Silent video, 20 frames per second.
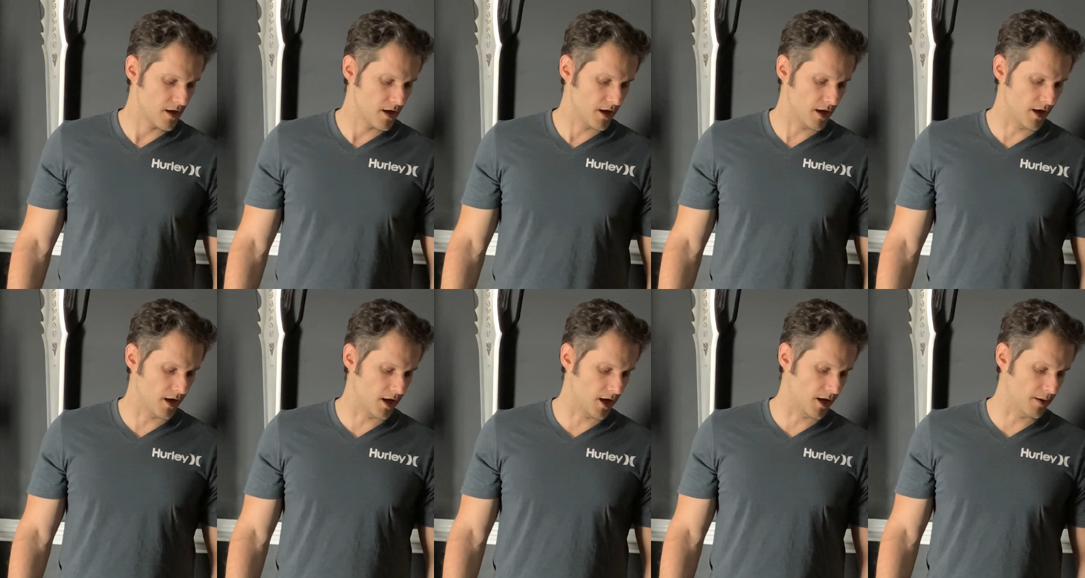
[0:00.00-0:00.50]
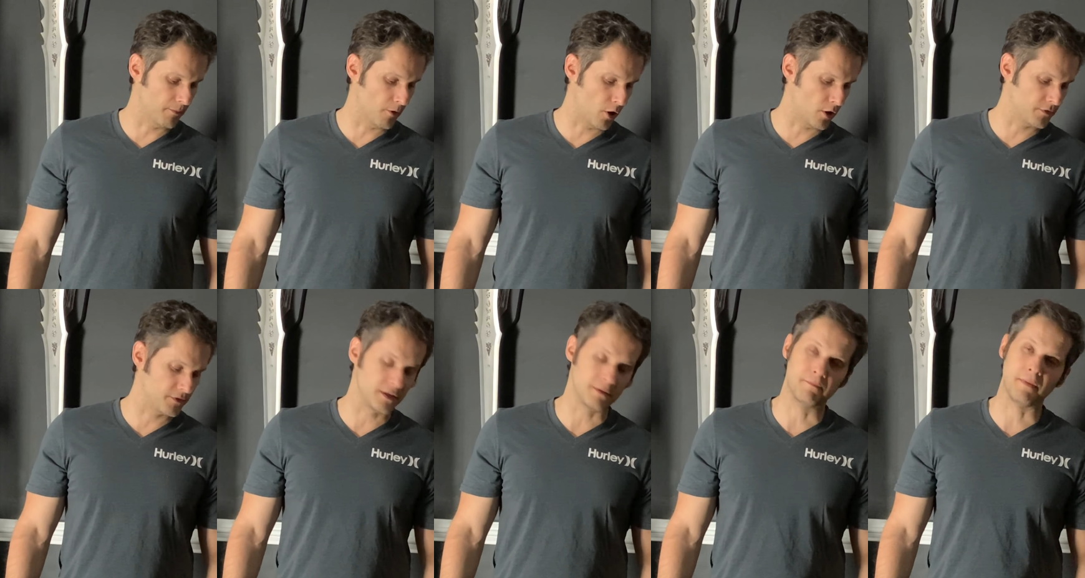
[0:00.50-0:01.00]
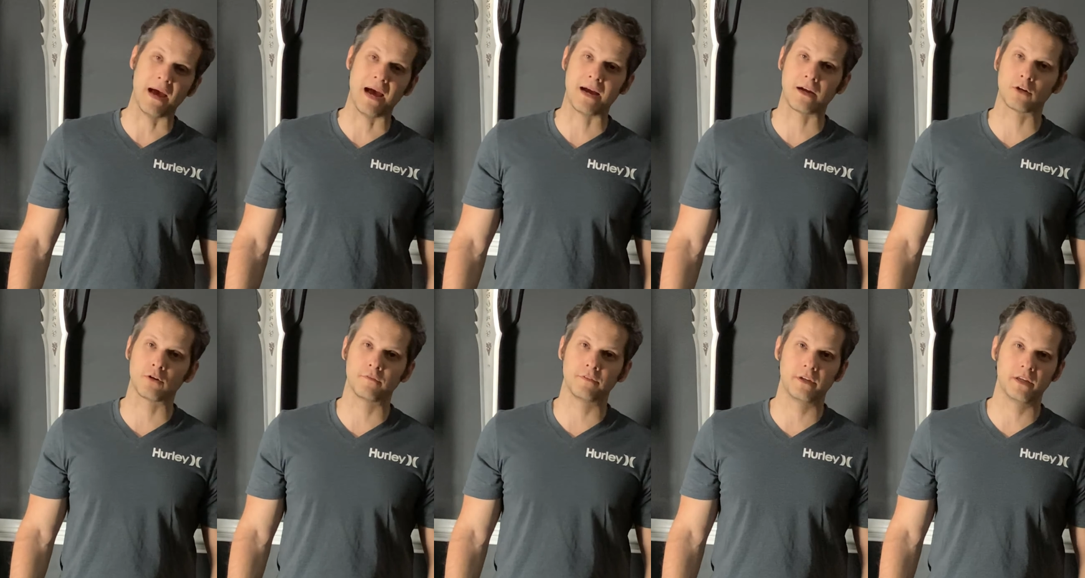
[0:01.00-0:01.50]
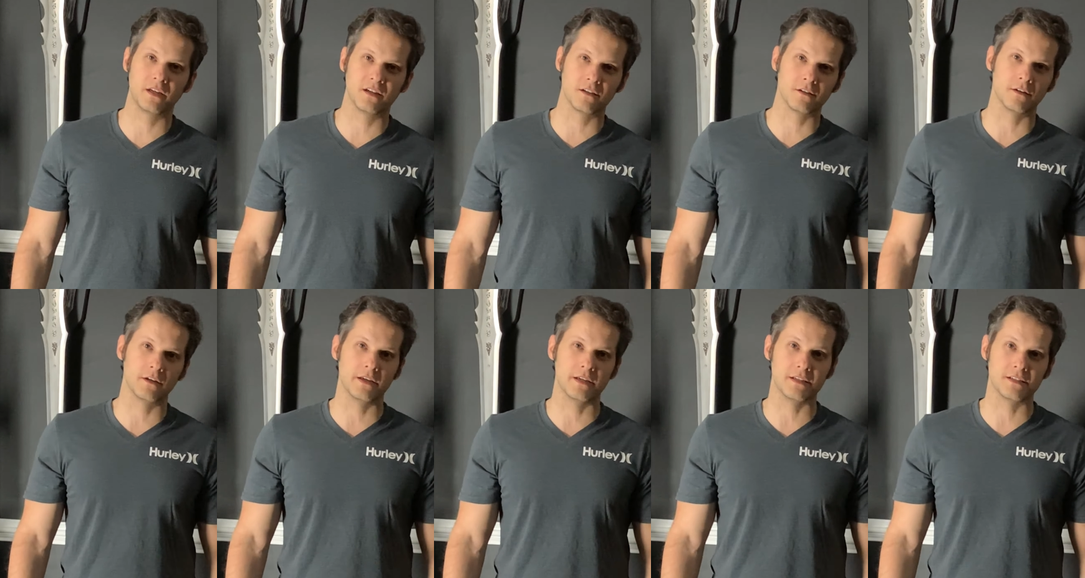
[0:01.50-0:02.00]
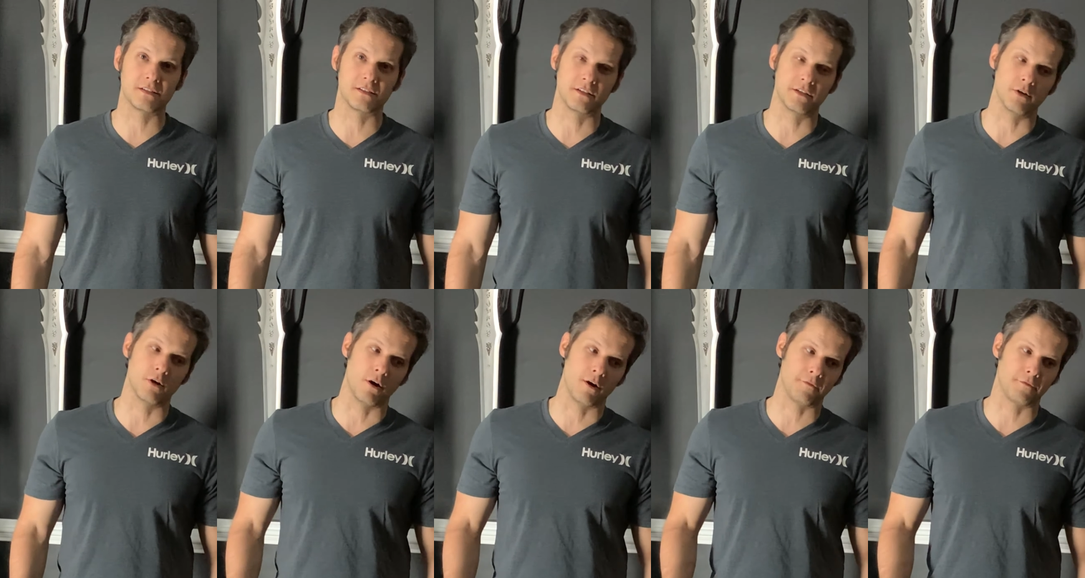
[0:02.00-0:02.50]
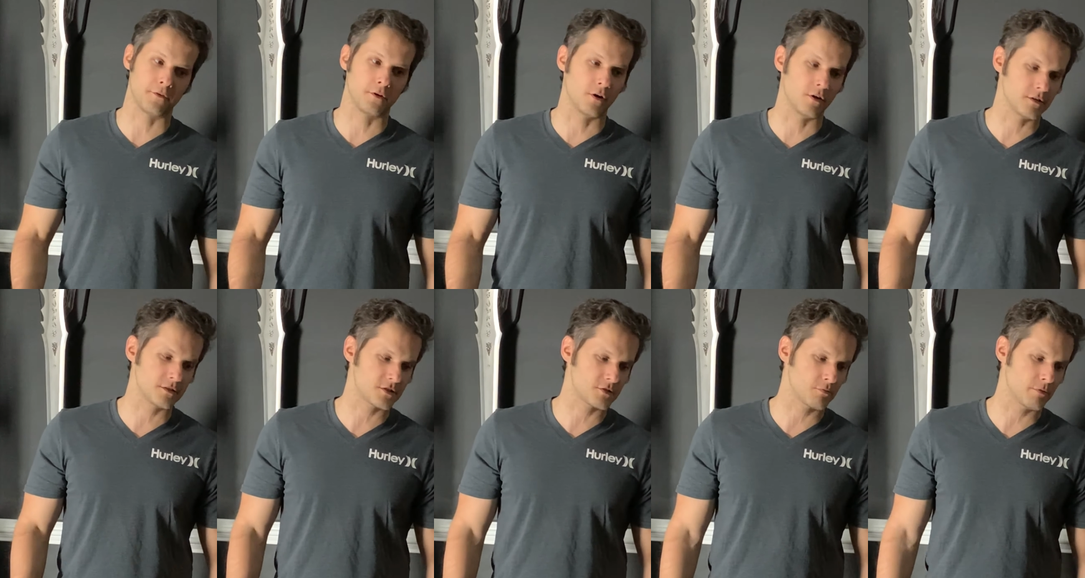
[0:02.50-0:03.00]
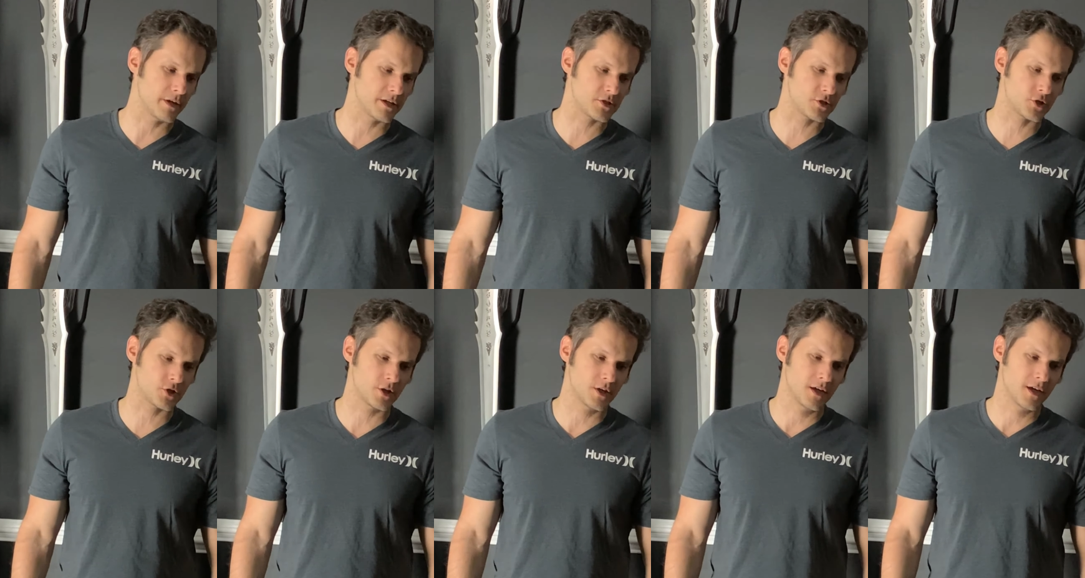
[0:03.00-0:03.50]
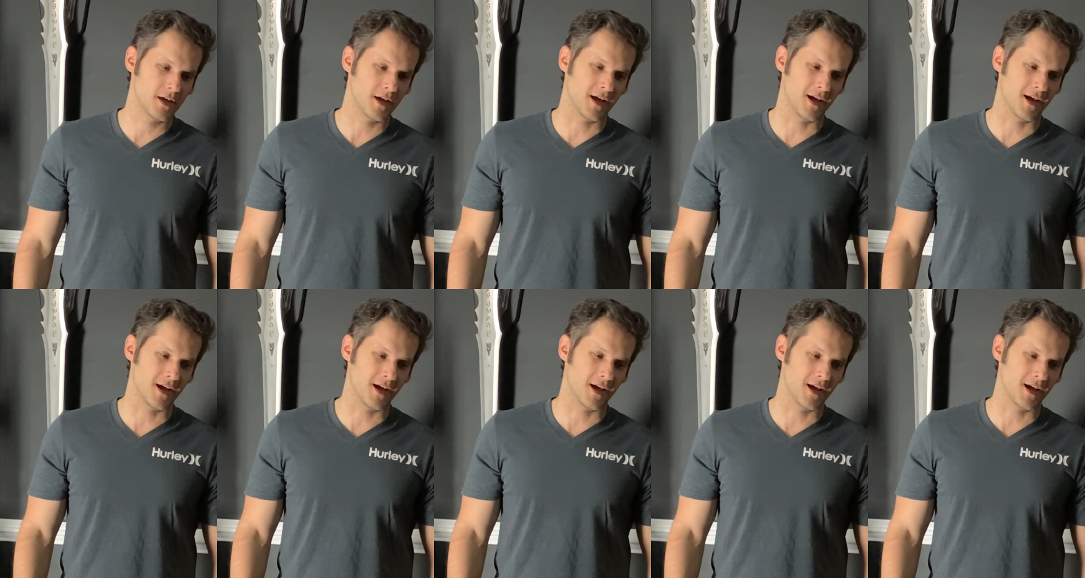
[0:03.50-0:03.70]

On the back over here is the off and on switch.